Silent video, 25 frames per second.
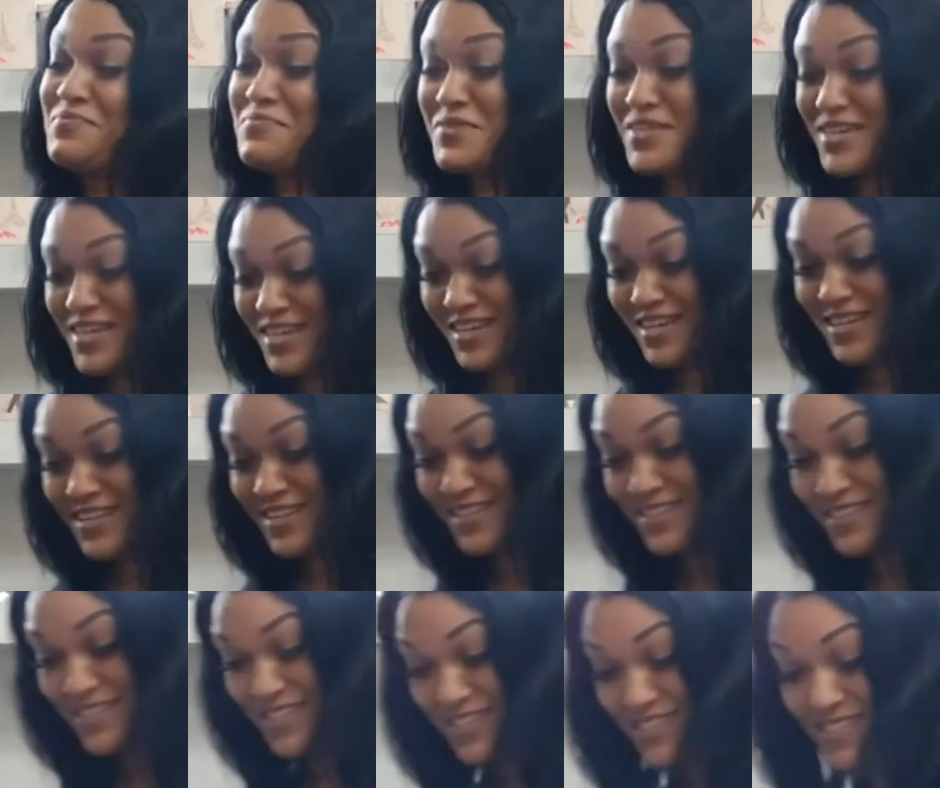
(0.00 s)

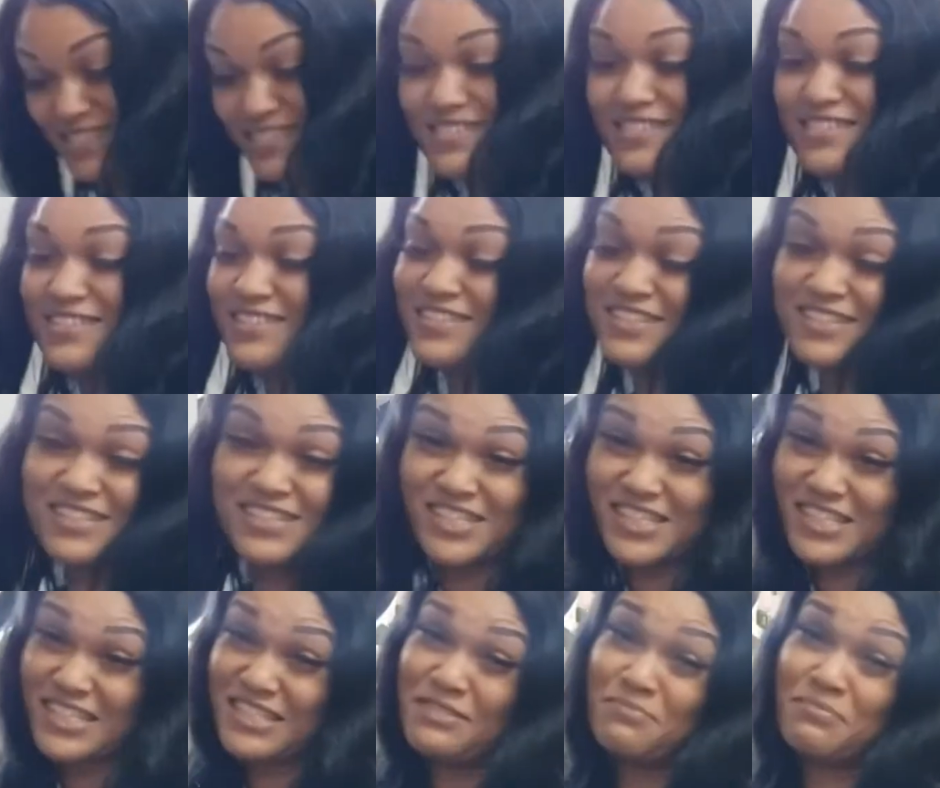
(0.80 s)
because it's
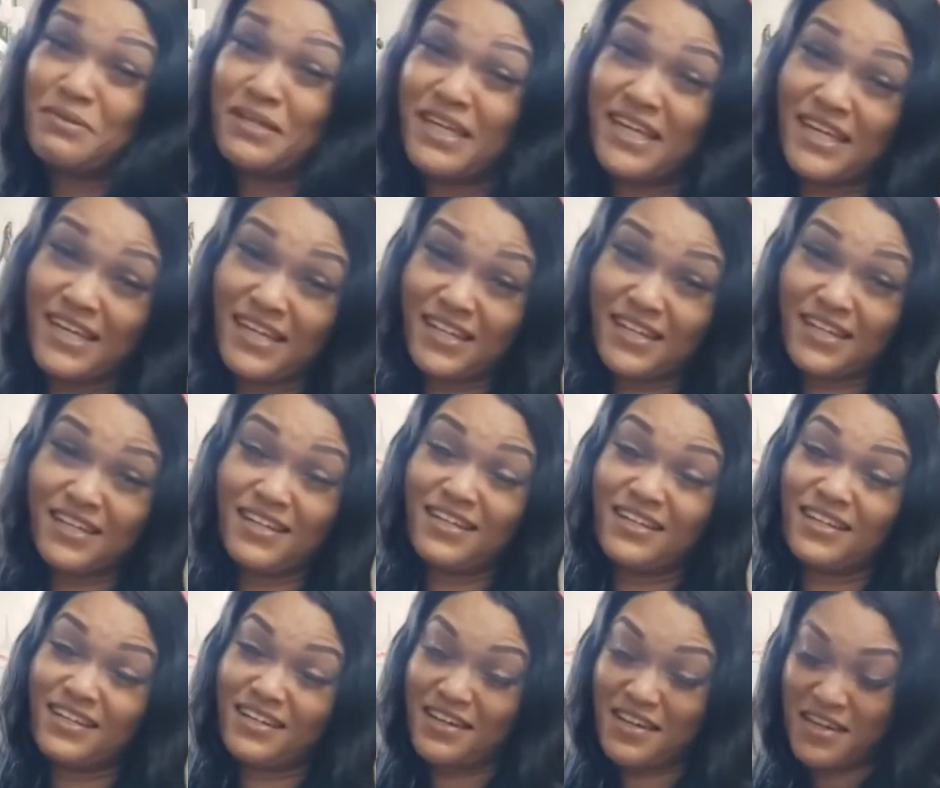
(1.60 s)
just the
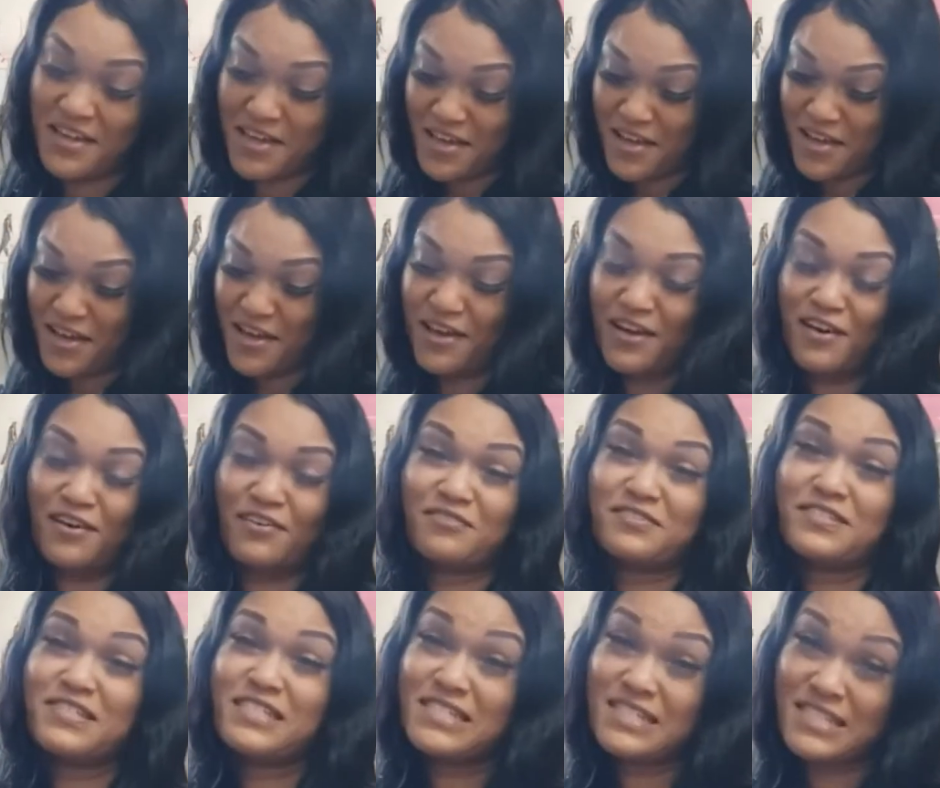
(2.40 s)
beginning of
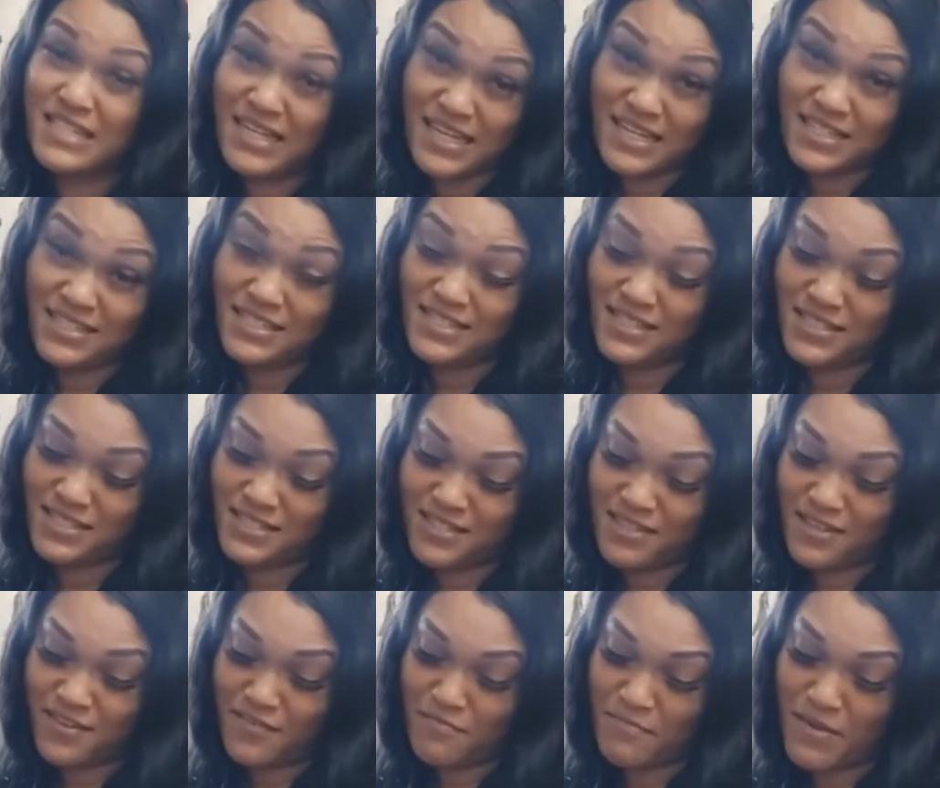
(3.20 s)
success
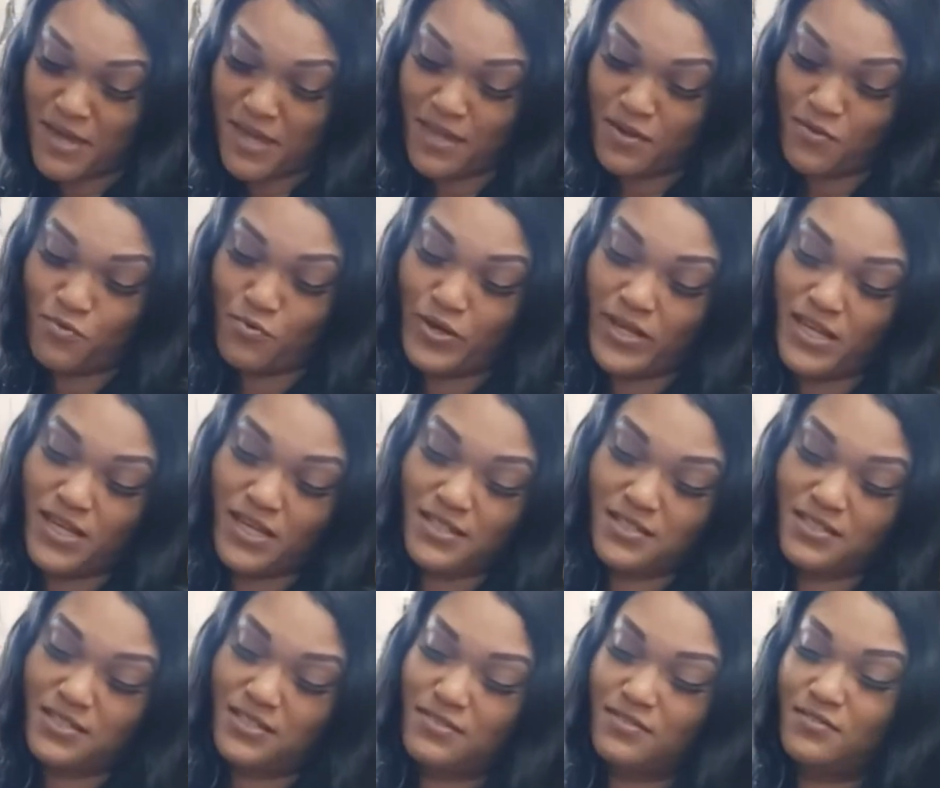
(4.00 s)
of making
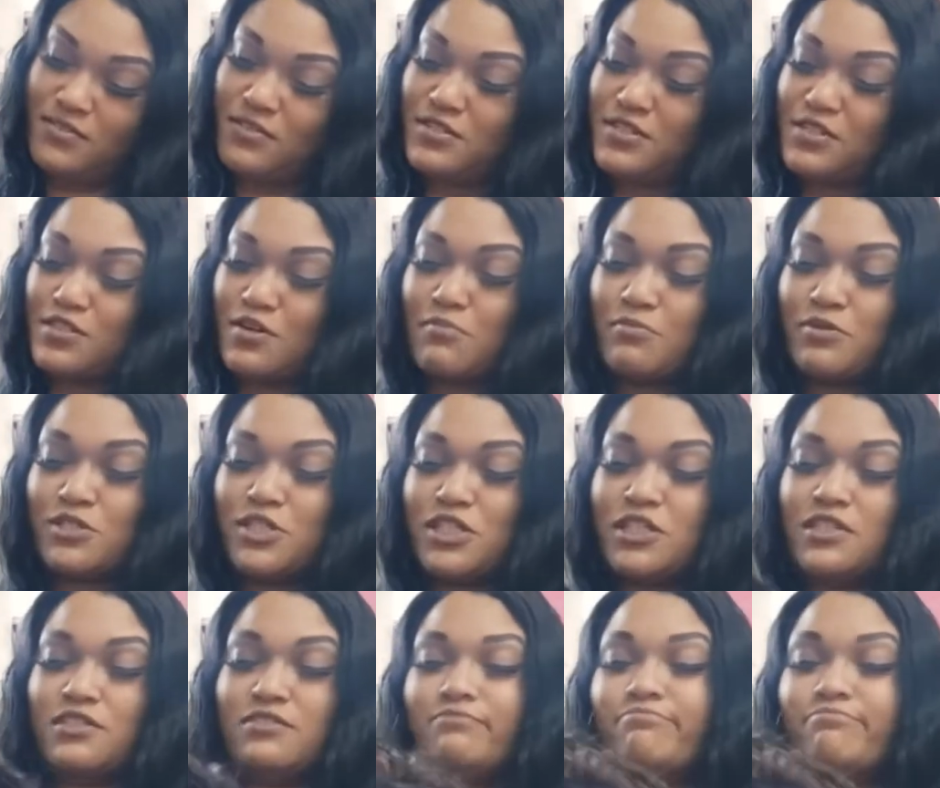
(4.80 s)
wigs on the sewing machine.